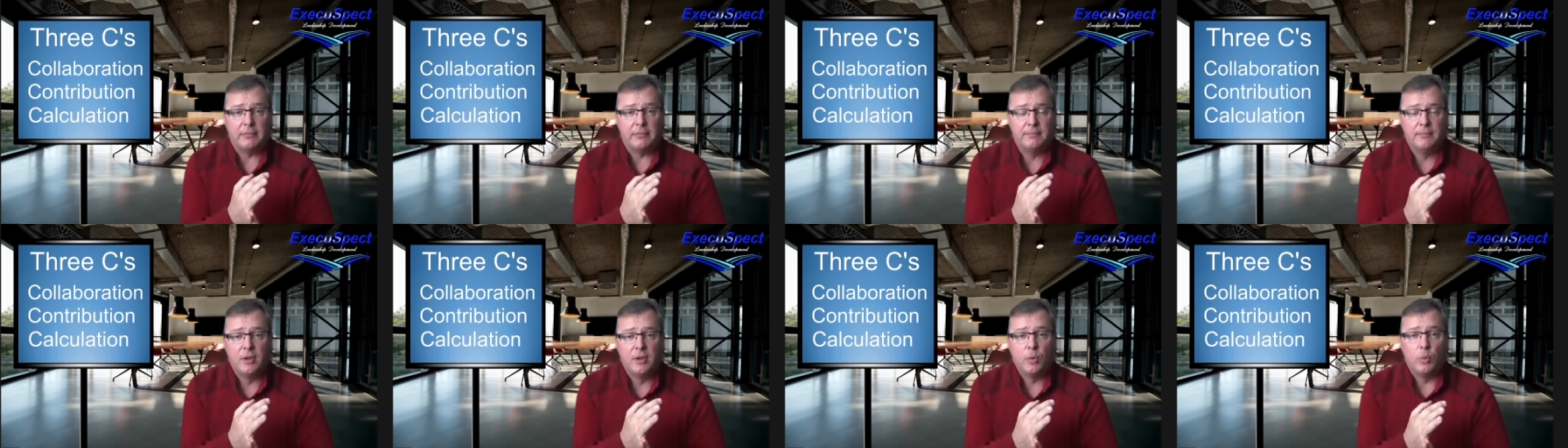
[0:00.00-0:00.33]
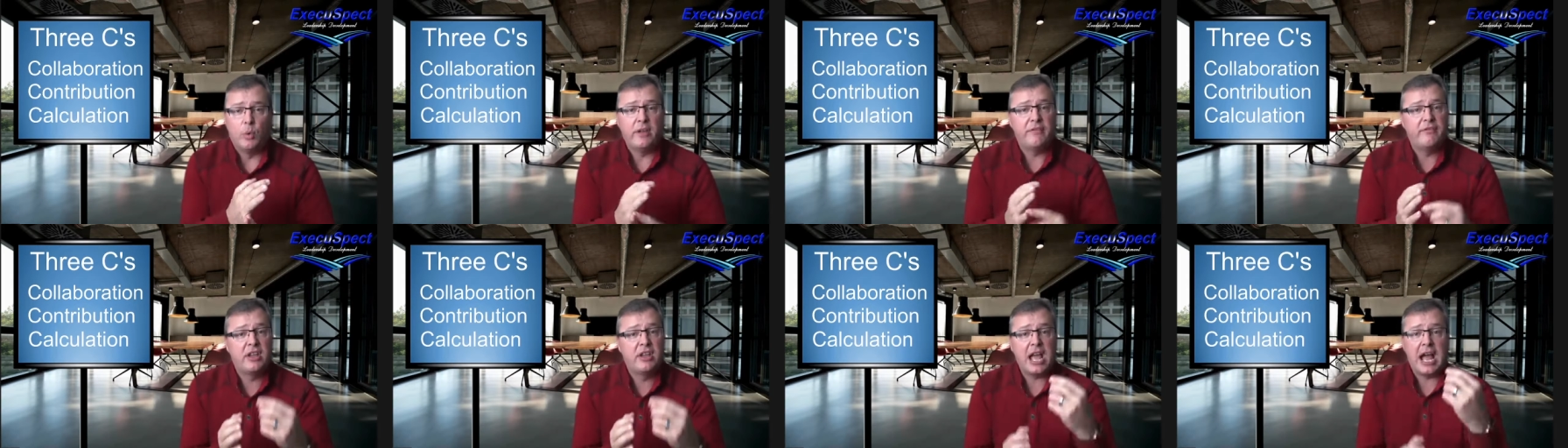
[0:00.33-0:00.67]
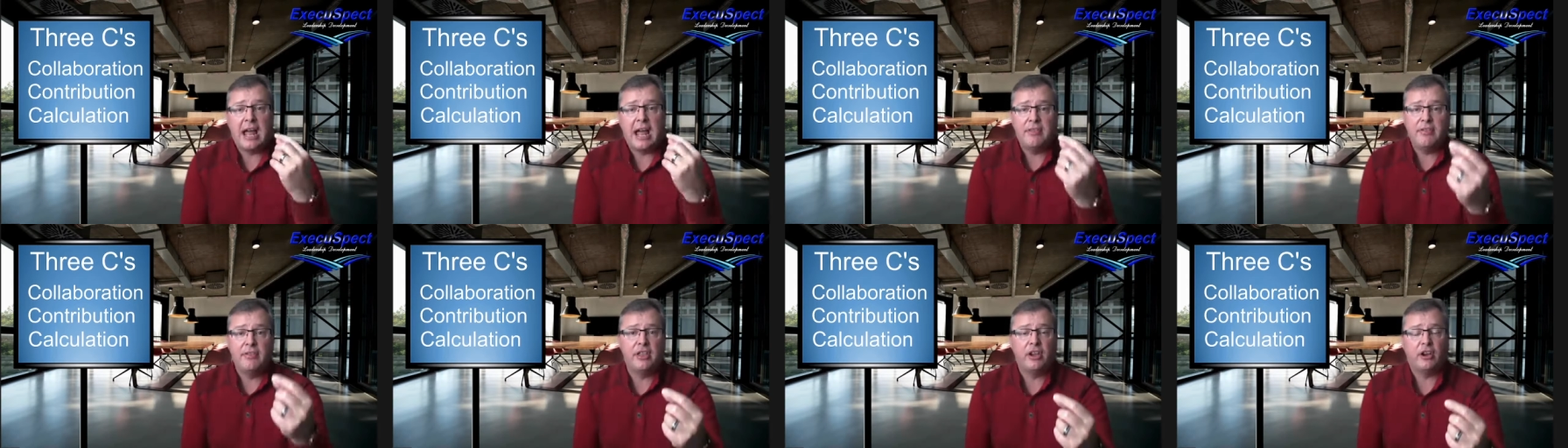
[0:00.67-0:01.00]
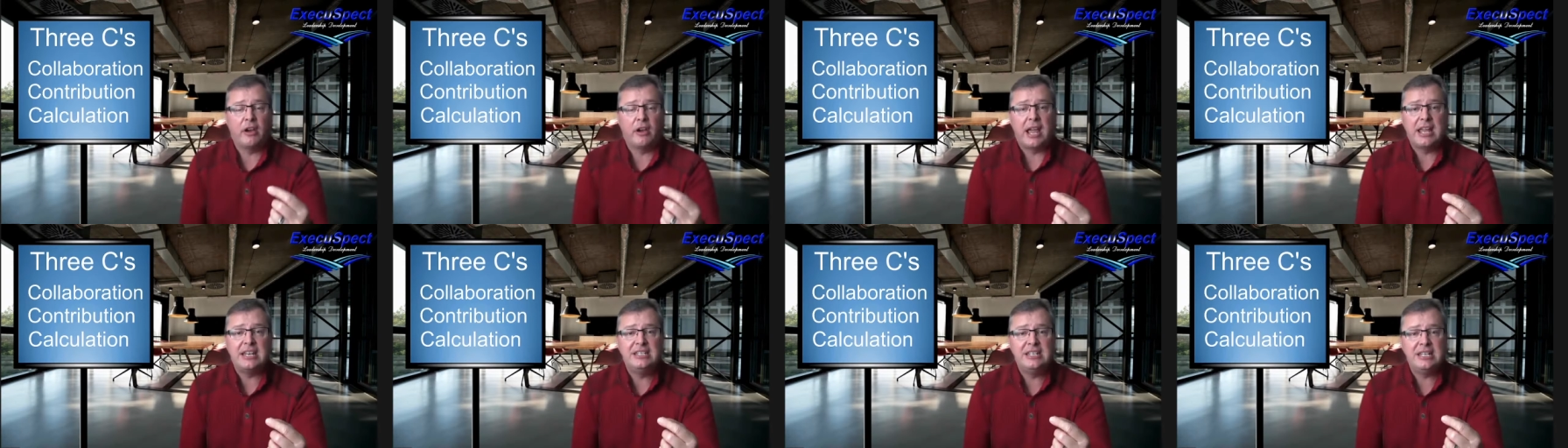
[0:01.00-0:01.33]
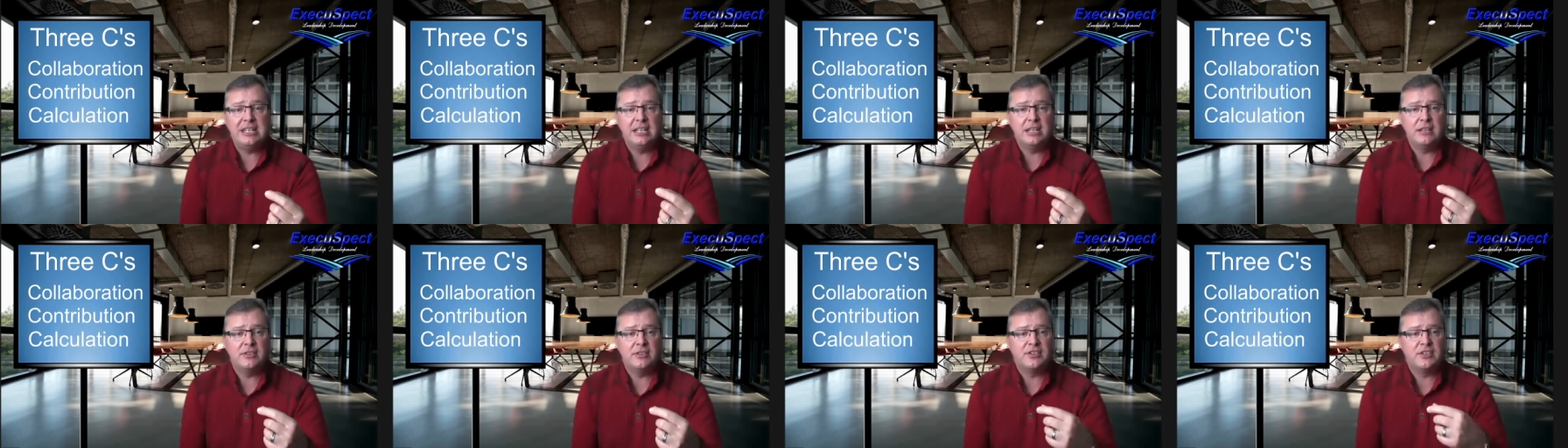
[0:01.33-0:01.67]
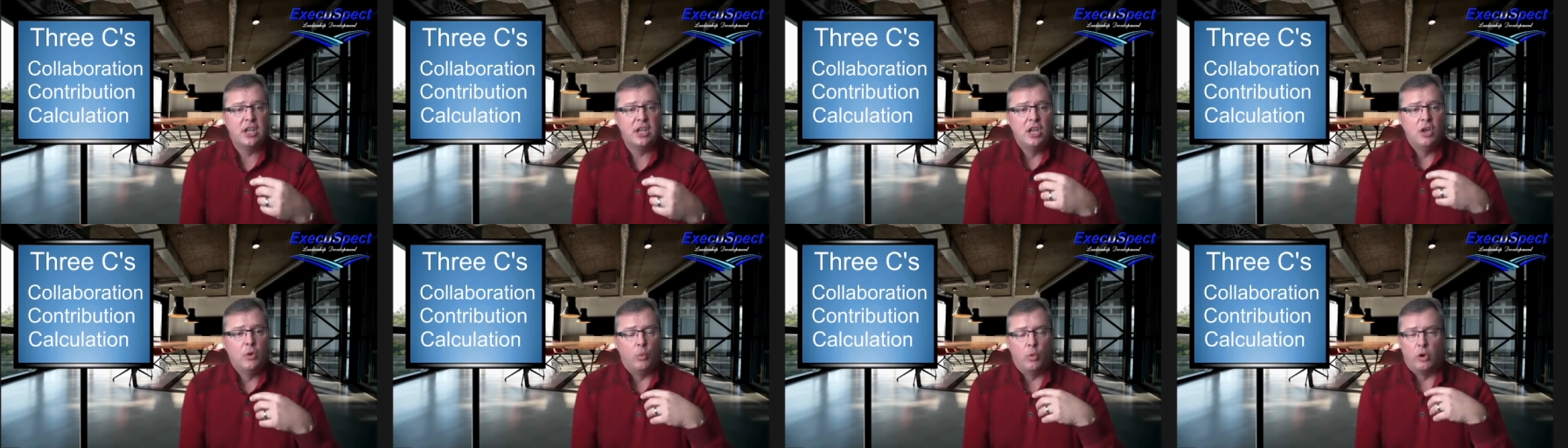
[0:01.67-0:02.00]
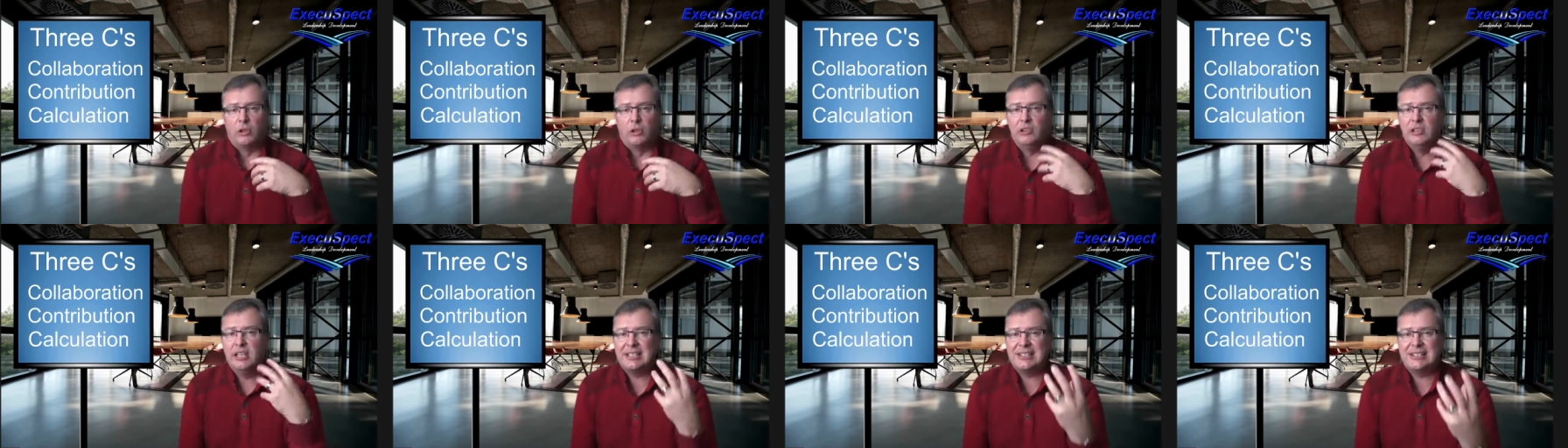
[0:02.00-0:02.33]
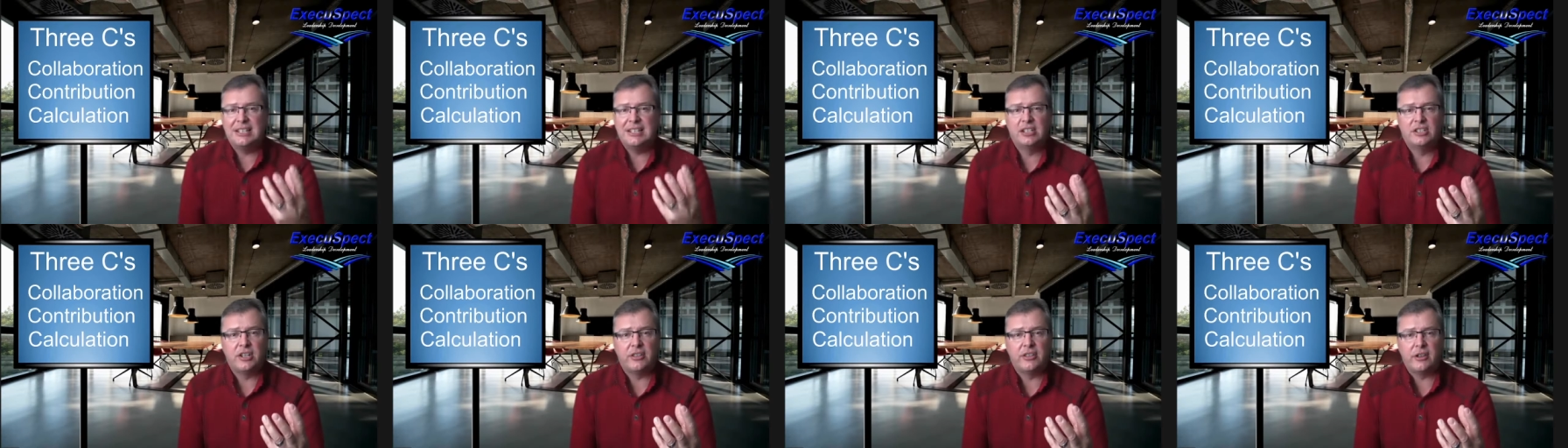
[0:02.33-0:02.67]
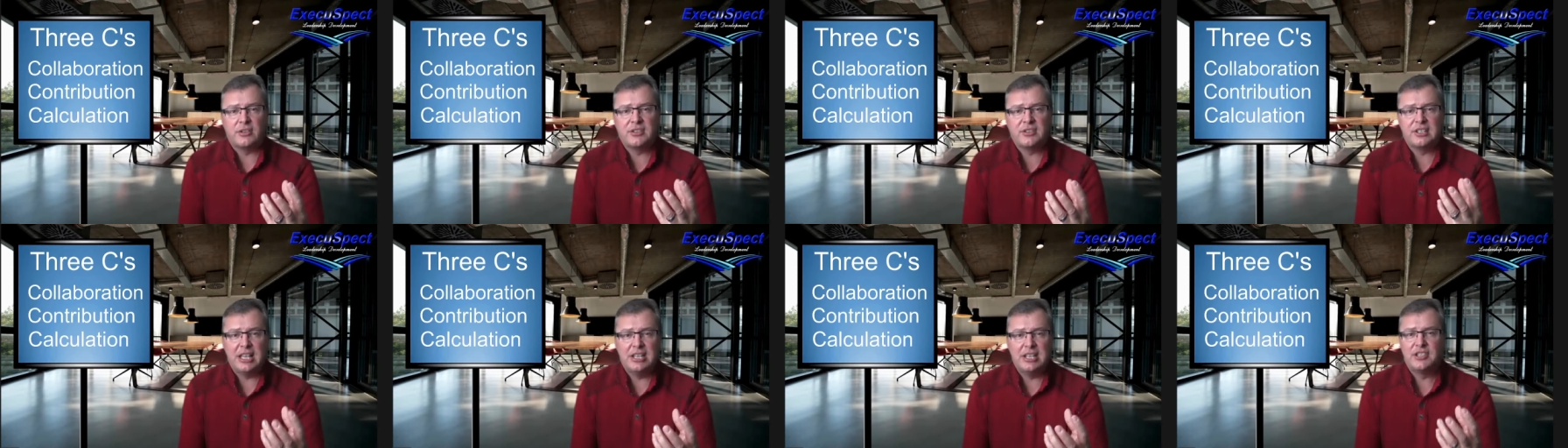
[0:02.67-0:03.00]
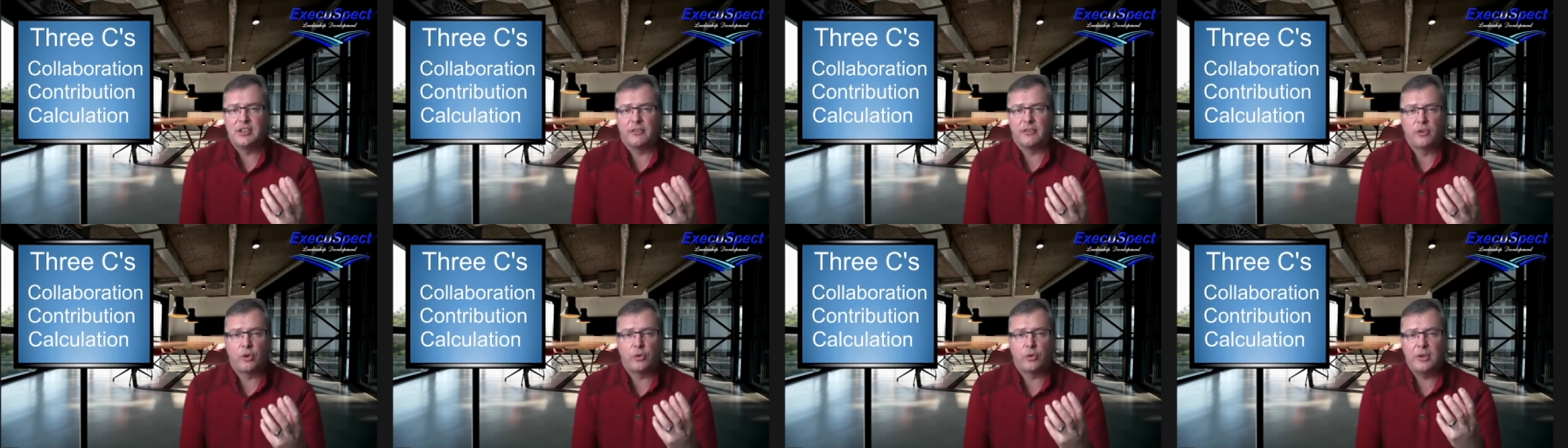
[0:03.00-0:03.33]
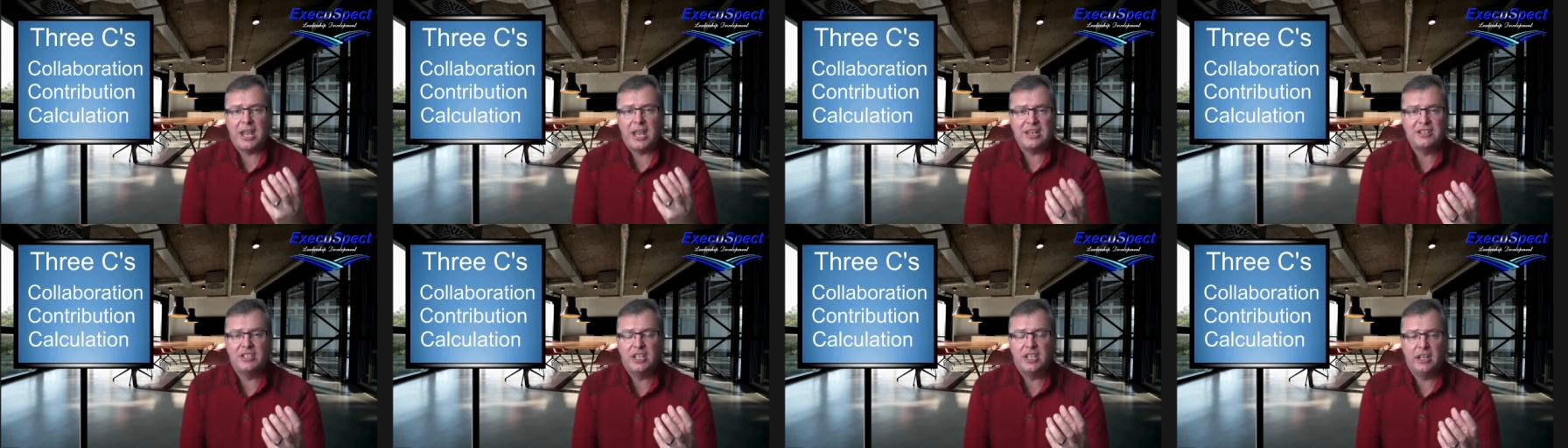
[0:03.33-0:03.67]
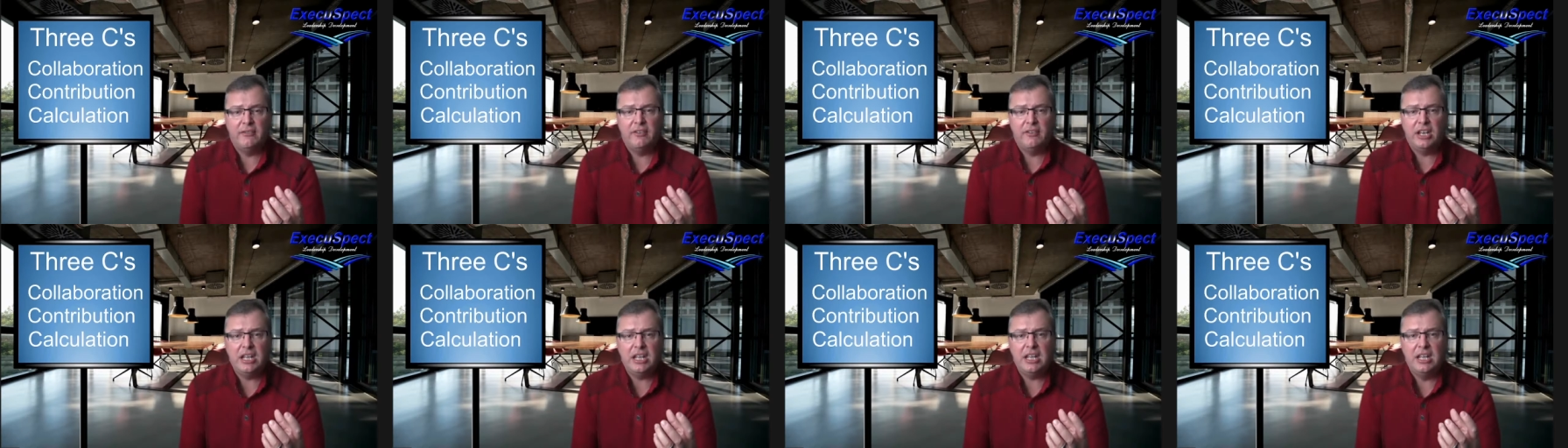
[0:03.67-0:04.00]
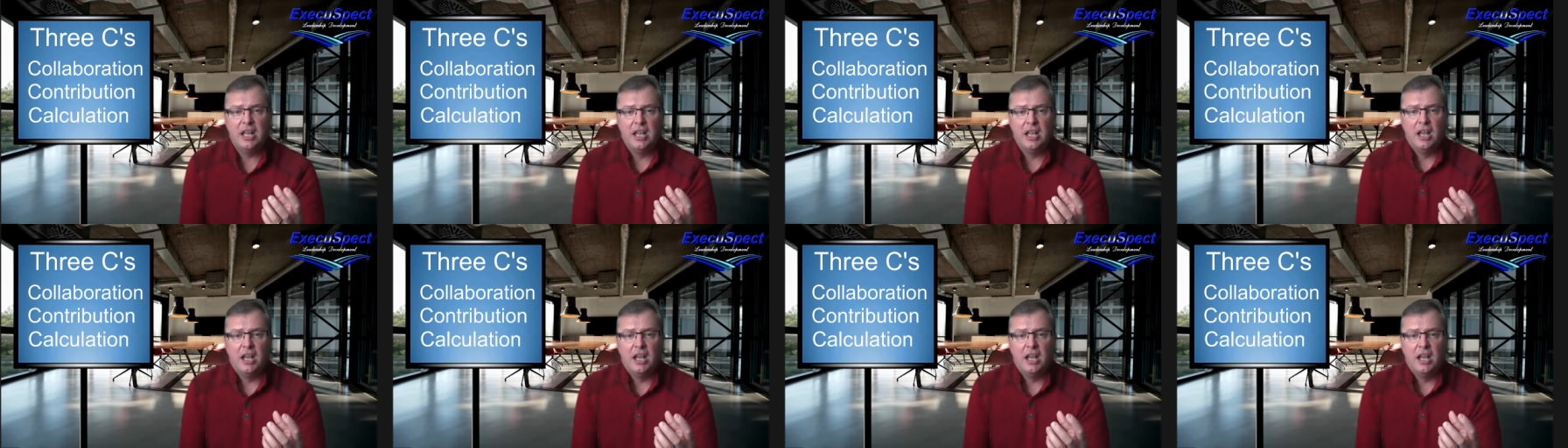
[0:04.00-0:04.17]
We've gotten their ideas. We're listening to their sense of creativity,